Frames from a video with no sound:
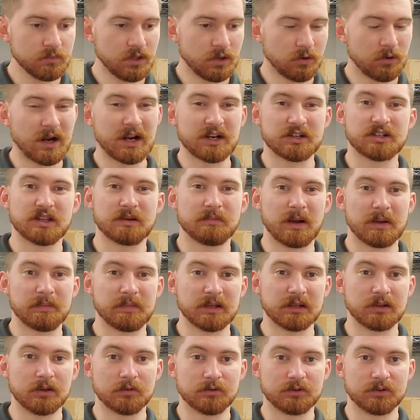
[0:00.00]
Or actually it might
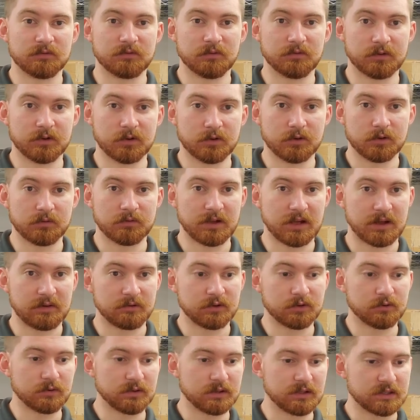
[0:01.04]
be a low two for viola if they have
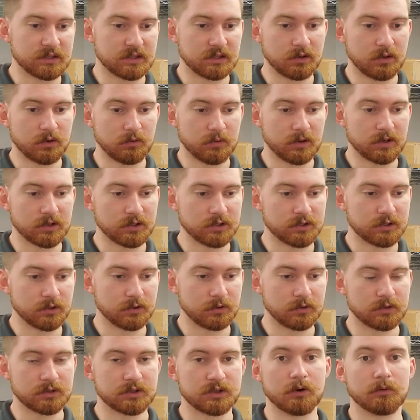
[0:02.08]
you doing this in the low
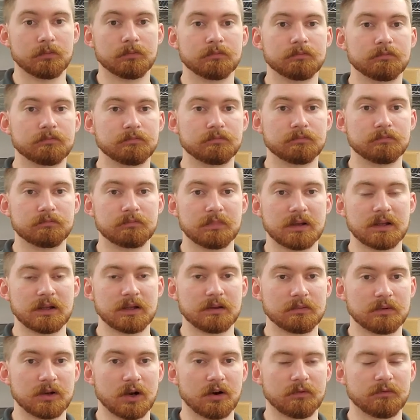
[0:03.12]
register. So
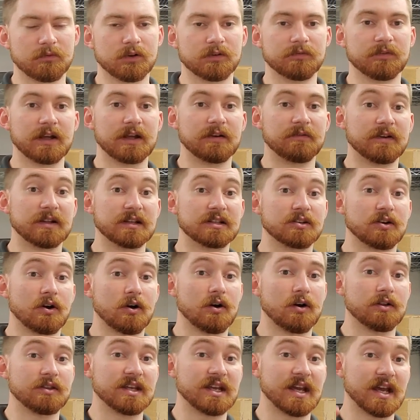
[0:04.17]
be careful. If it's
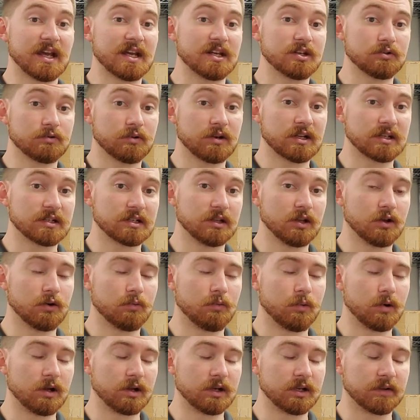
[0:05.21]
on the A string, it's a low
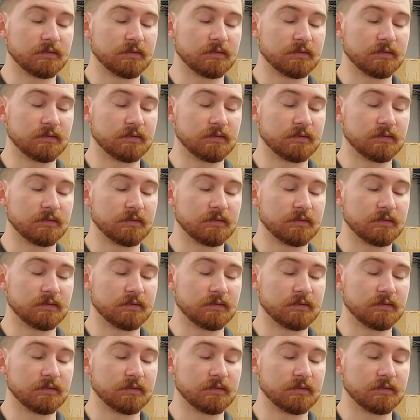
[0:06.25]
one.